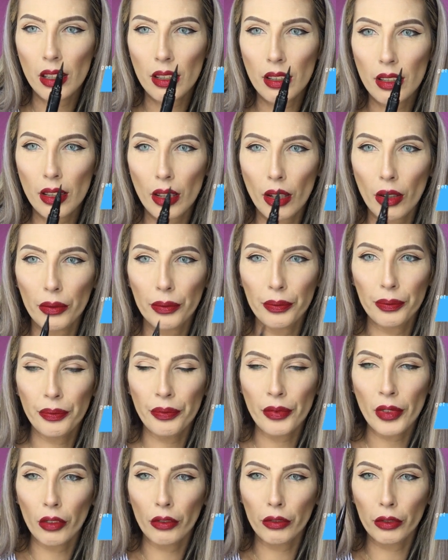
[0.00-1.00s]
So
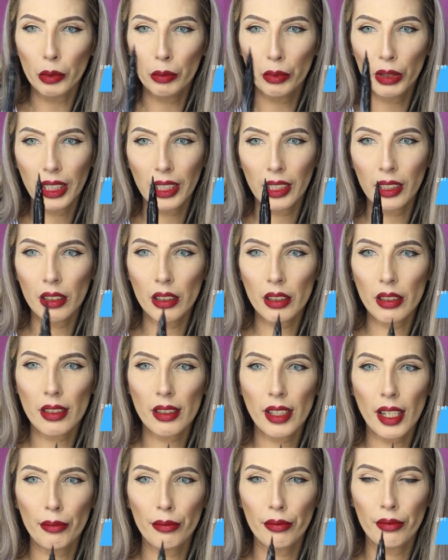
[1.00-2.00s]
for
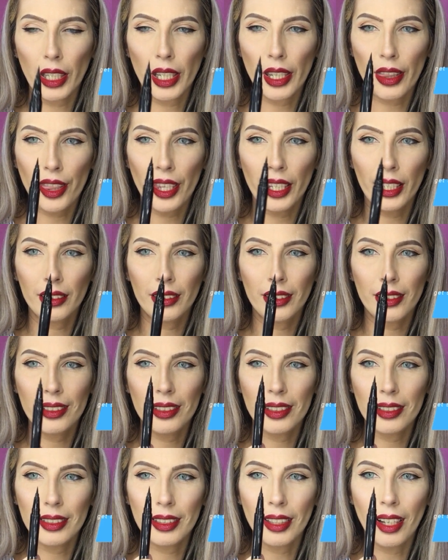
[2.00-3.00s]
beginners, I think
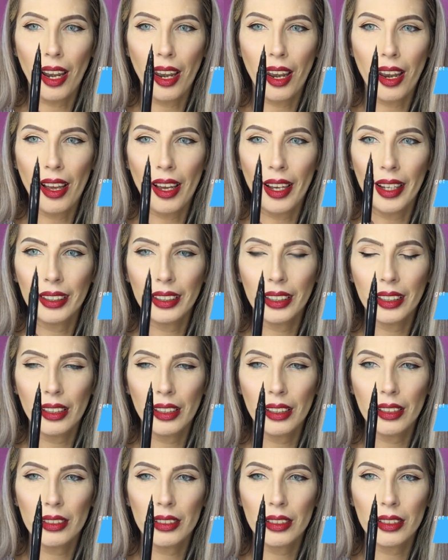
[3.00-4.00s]
this is a lot
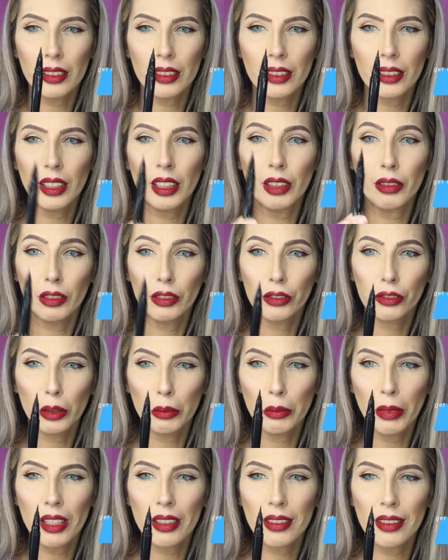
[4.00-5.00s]
easier. Even for
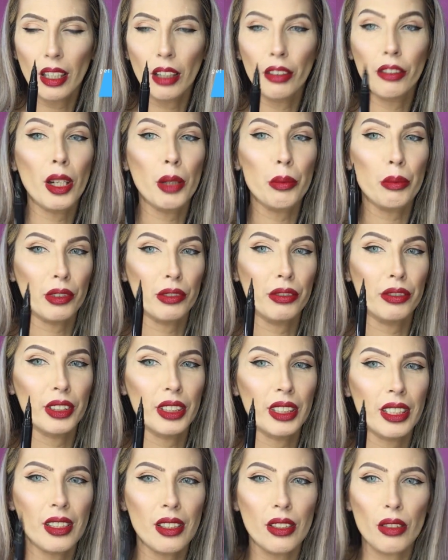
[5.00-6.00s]
myself, I
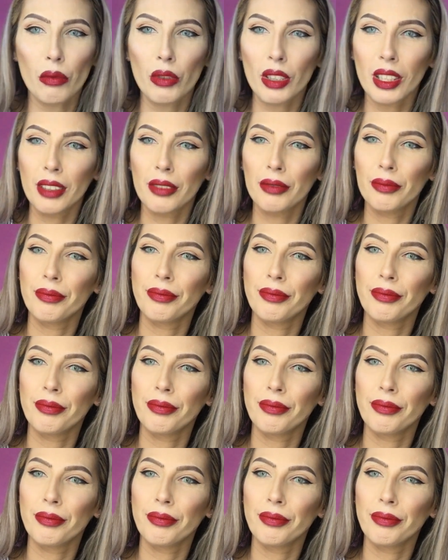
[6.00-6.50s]
prefer this one.